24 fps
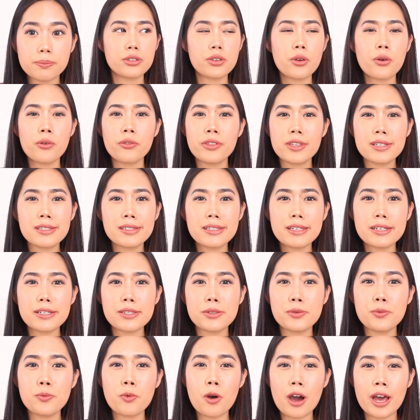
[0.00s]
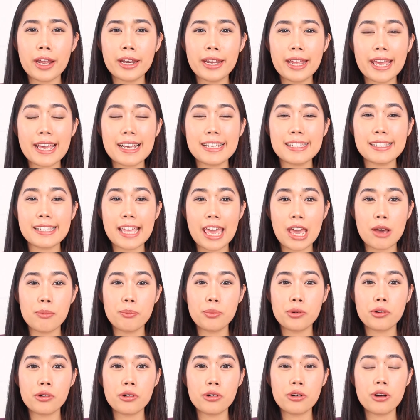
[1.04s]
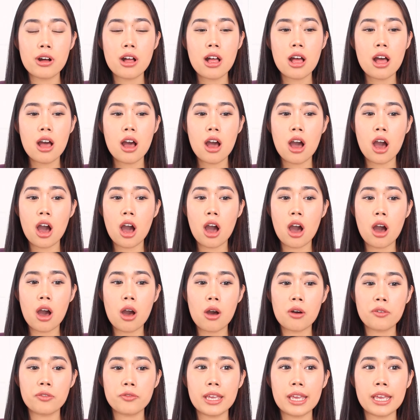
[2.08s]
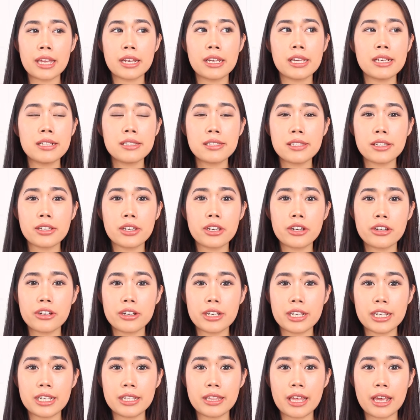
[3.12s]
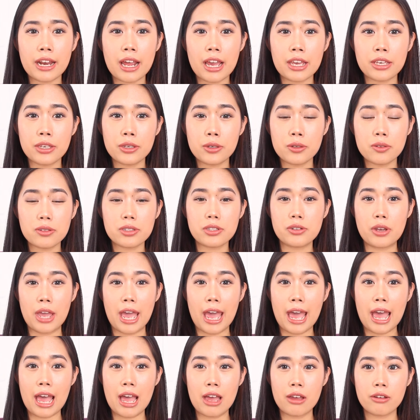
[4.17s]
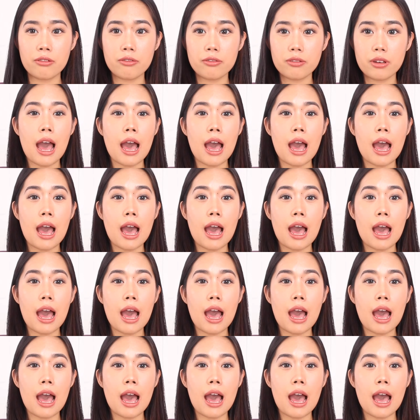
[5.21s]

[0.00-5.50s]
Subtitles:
So this is one example of an insecurity that I used to have.